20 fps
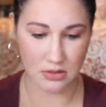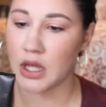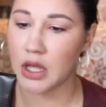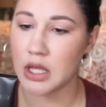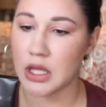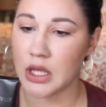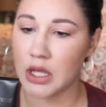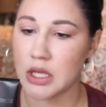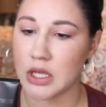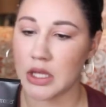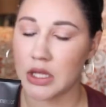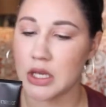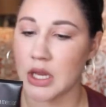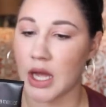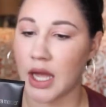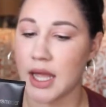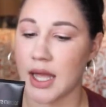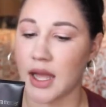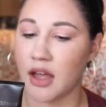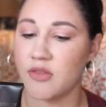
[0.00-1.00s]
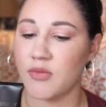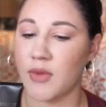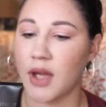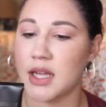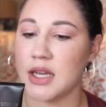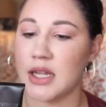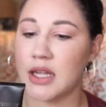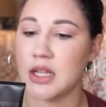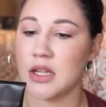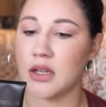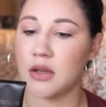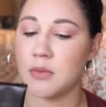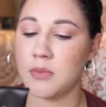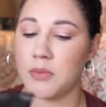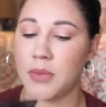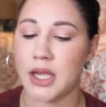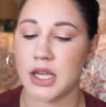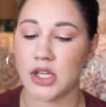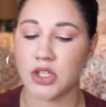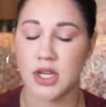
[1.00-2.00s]
and I have mine in
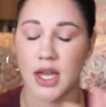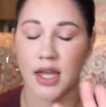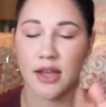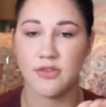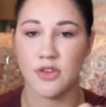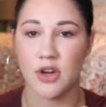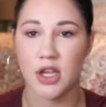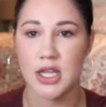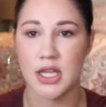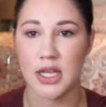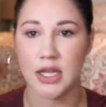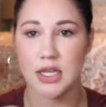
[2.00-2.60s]
Beige Ivory.